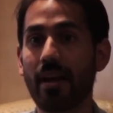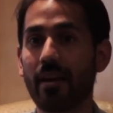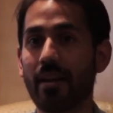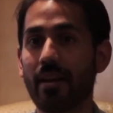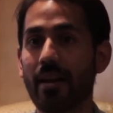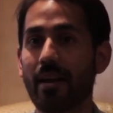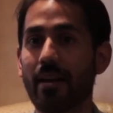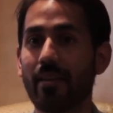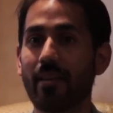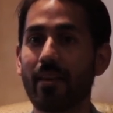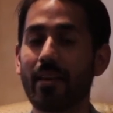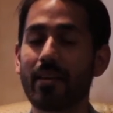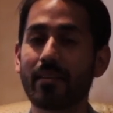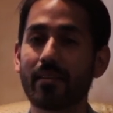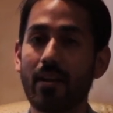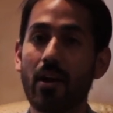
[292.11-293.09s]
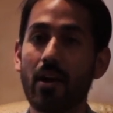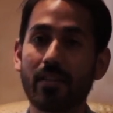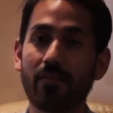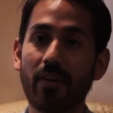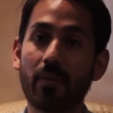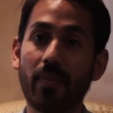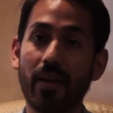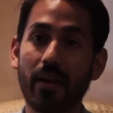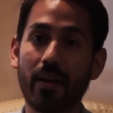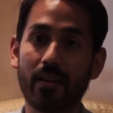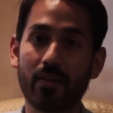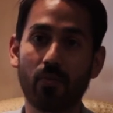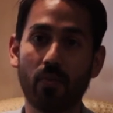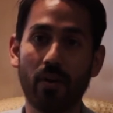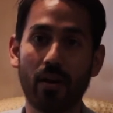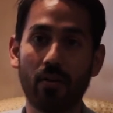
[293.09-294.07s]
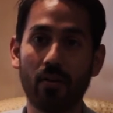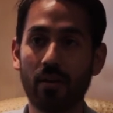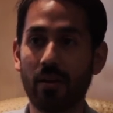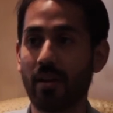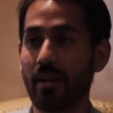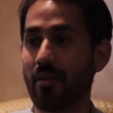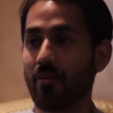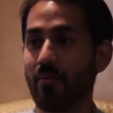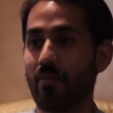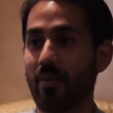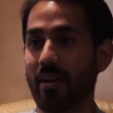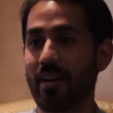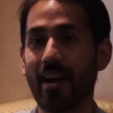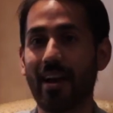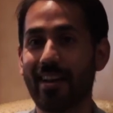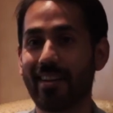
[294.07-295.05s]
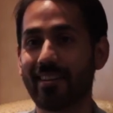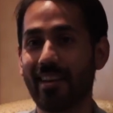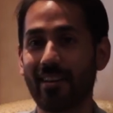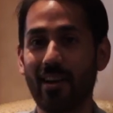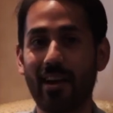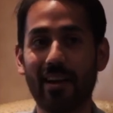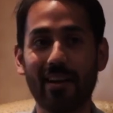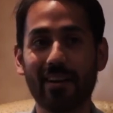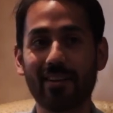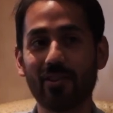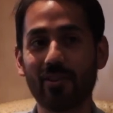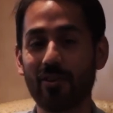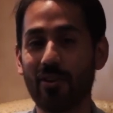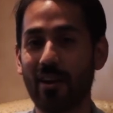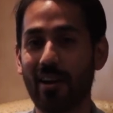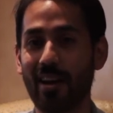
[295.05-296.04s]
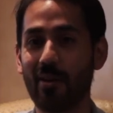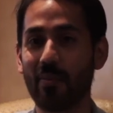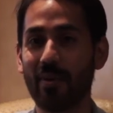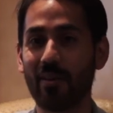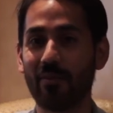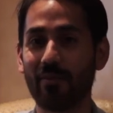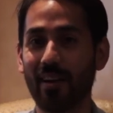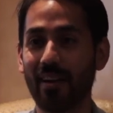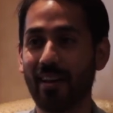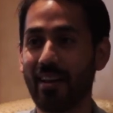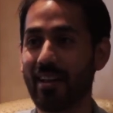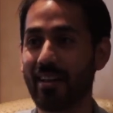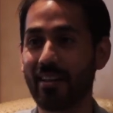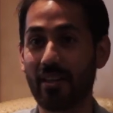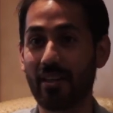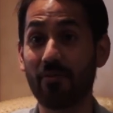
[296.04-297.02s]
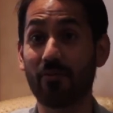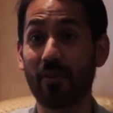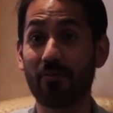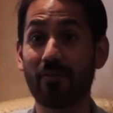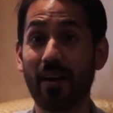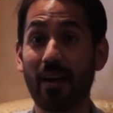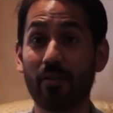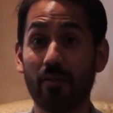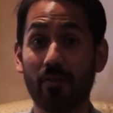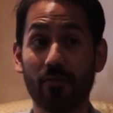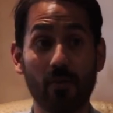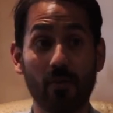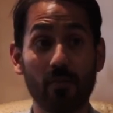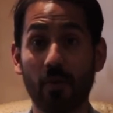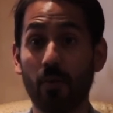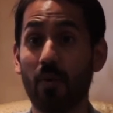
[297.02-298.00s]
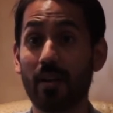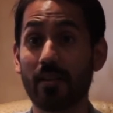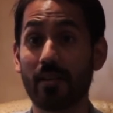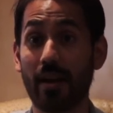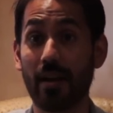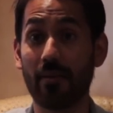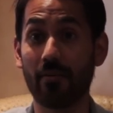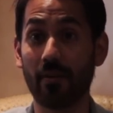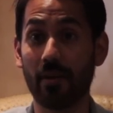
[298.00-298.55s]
And, and I think it's nice feedback as well when Karen said that actually you're a little bit of a different founder from the ones that I